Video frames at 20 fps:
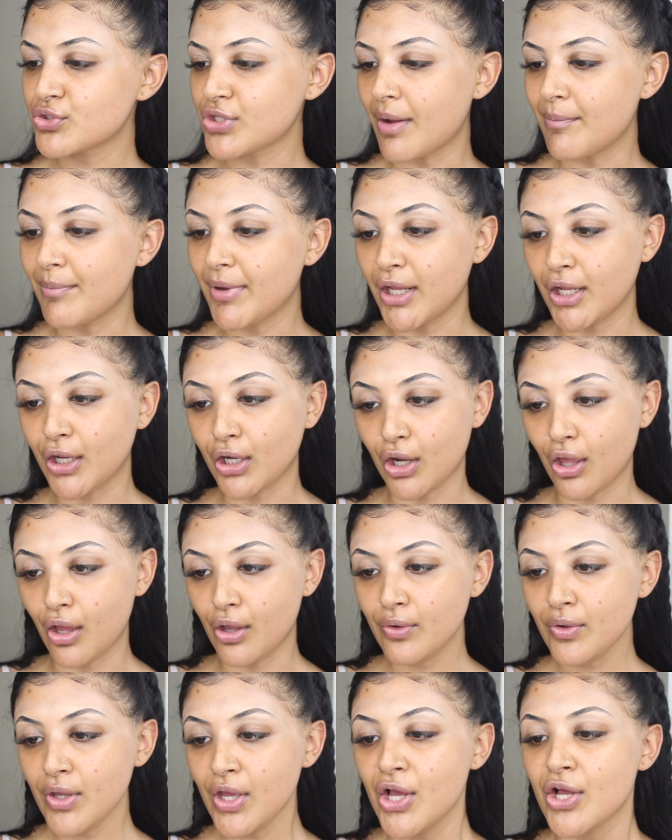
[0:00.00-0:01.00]
Champagne
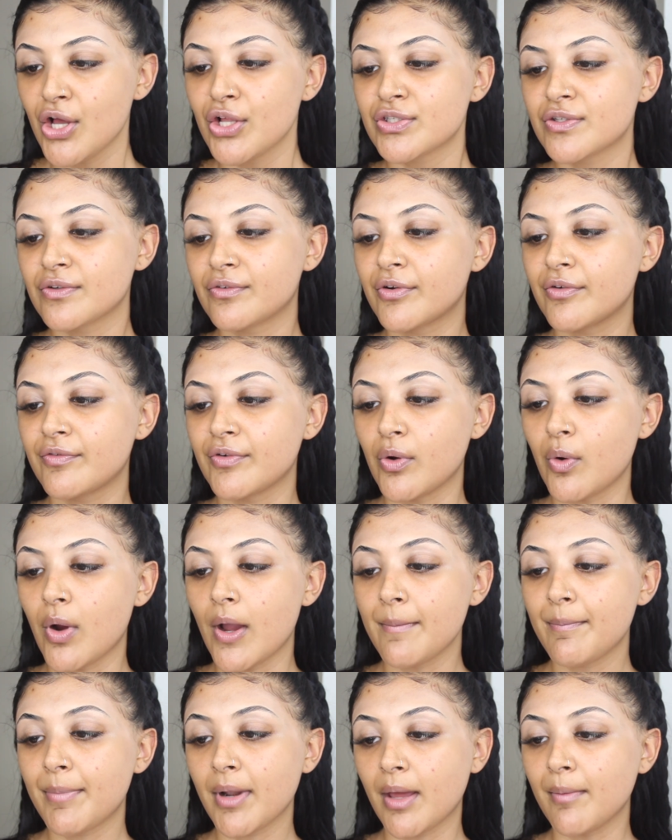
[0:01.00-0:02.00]
Glow to reveal
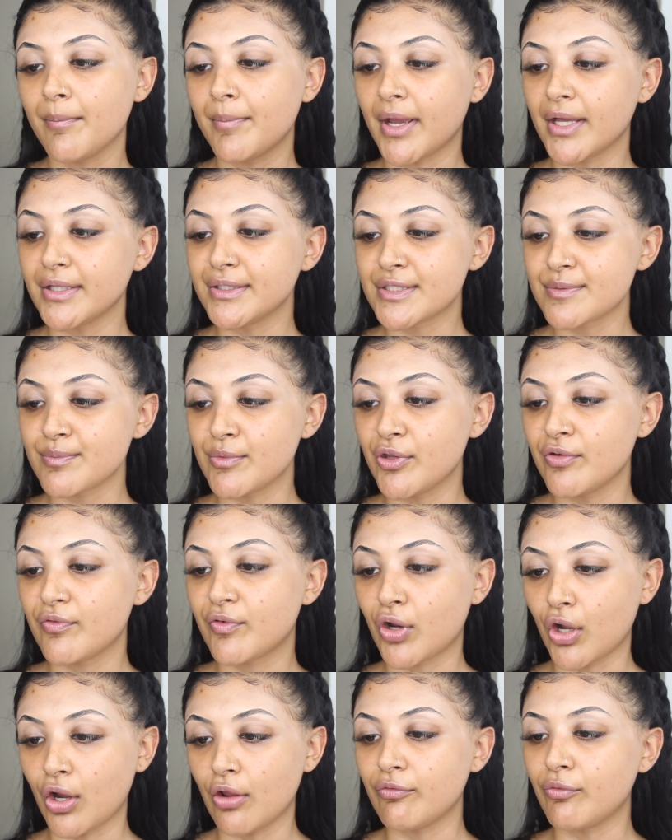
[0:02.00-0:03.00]
a plump and smooth
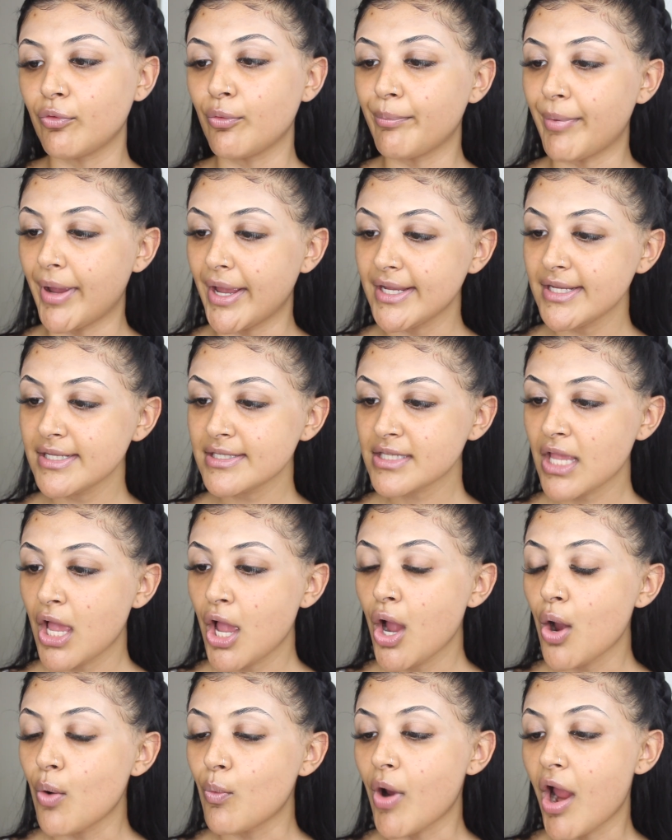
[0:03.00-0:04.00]
glowful base.
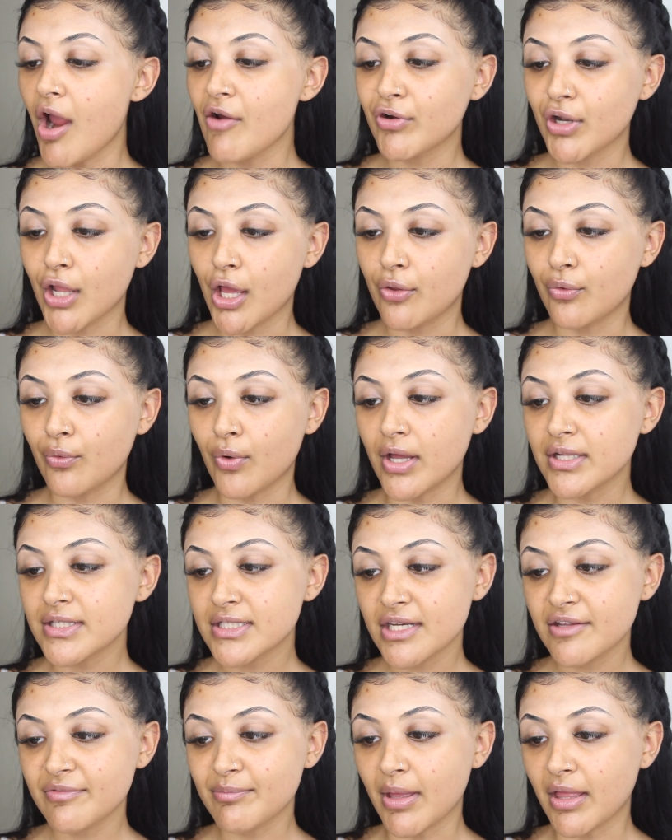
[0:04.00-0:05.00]
Wear alone or
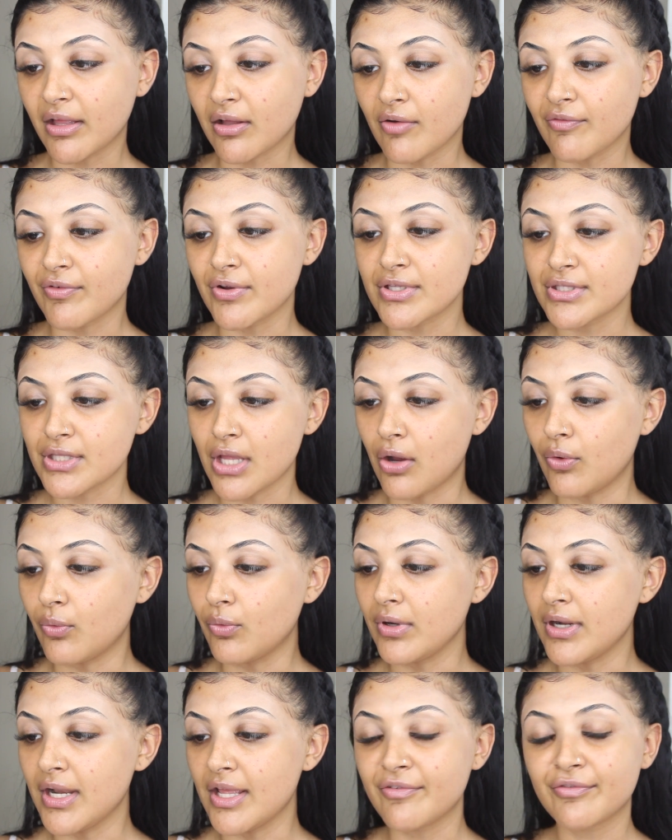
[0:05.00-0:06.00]
underneath makeup for a subtle
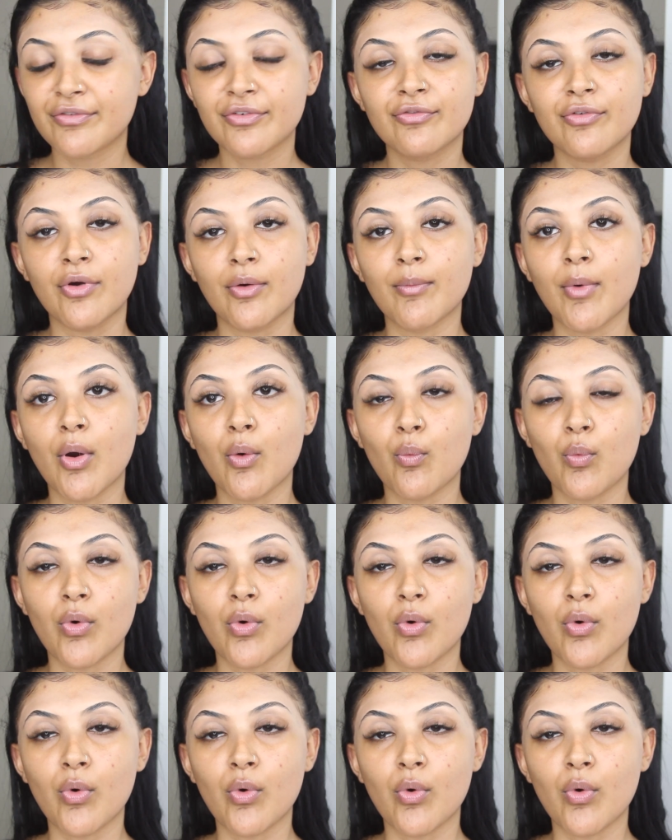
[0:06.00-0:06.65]
lit from